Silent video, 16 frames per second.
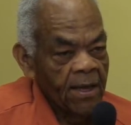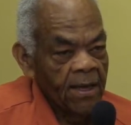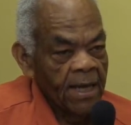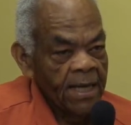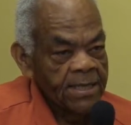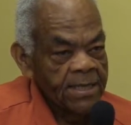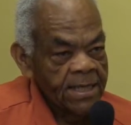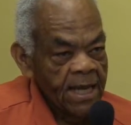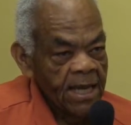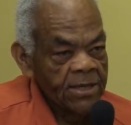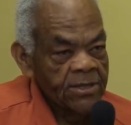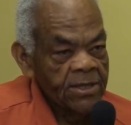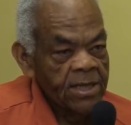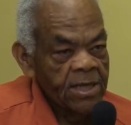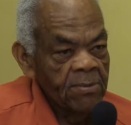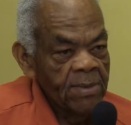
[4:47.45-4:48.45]

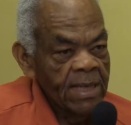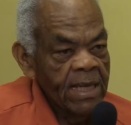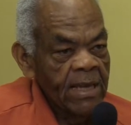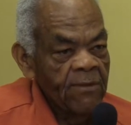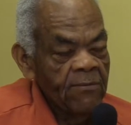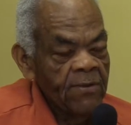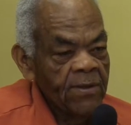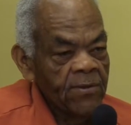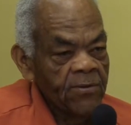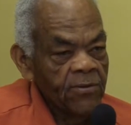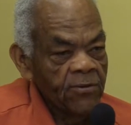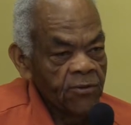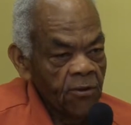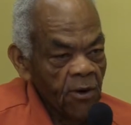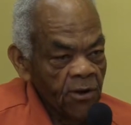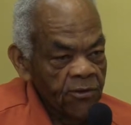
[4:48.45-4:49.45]
education. He believed in
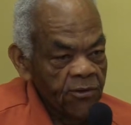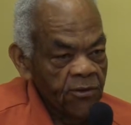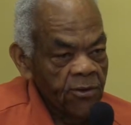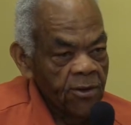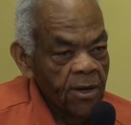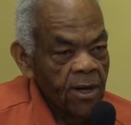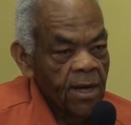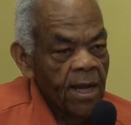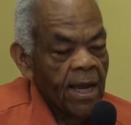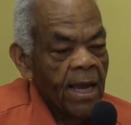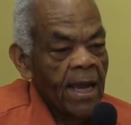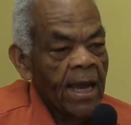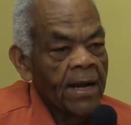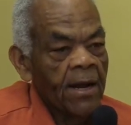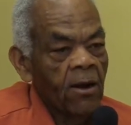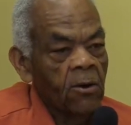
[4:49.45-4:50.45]
structure,
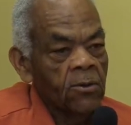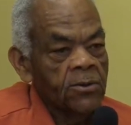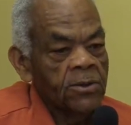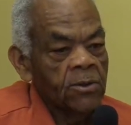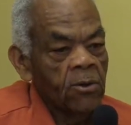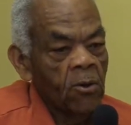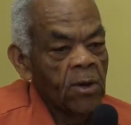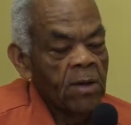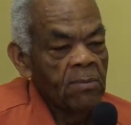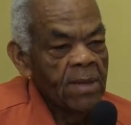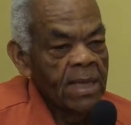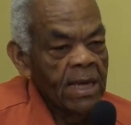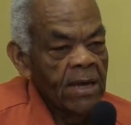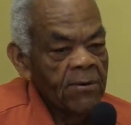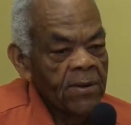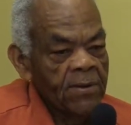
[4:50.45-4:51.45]
and also he
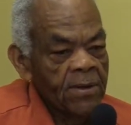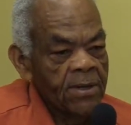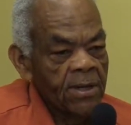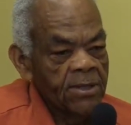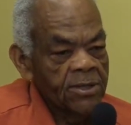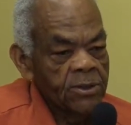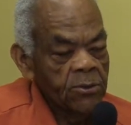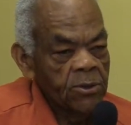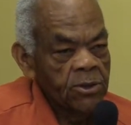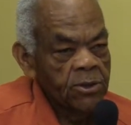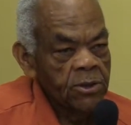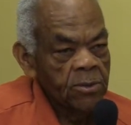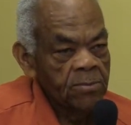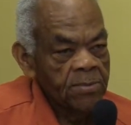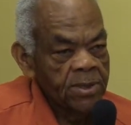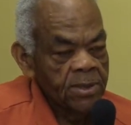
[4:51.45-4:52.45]
believed in students
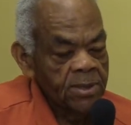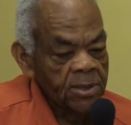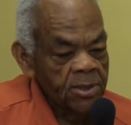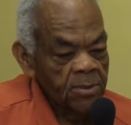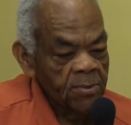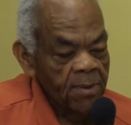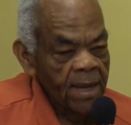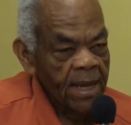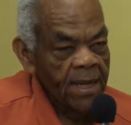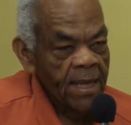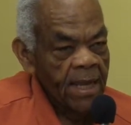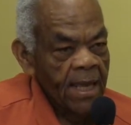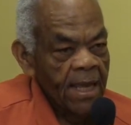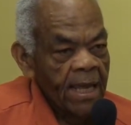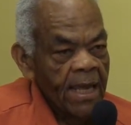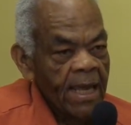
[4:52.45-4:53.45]
should participate
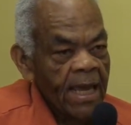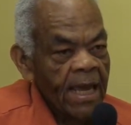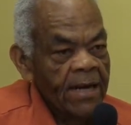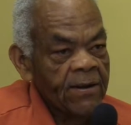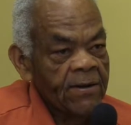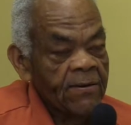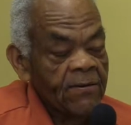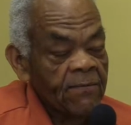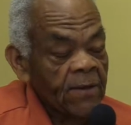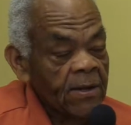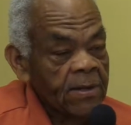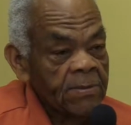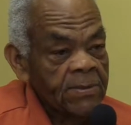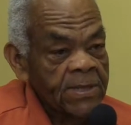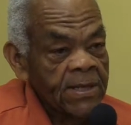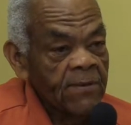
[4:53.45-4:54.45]
and develop
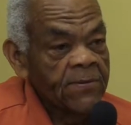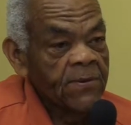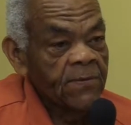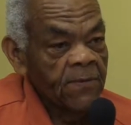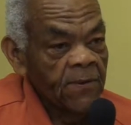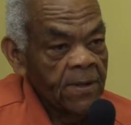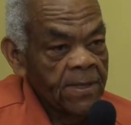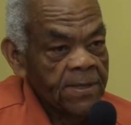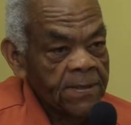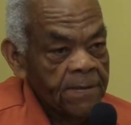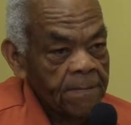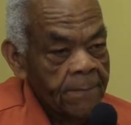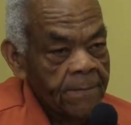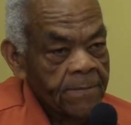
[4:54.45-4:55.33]
themselves to the fullest.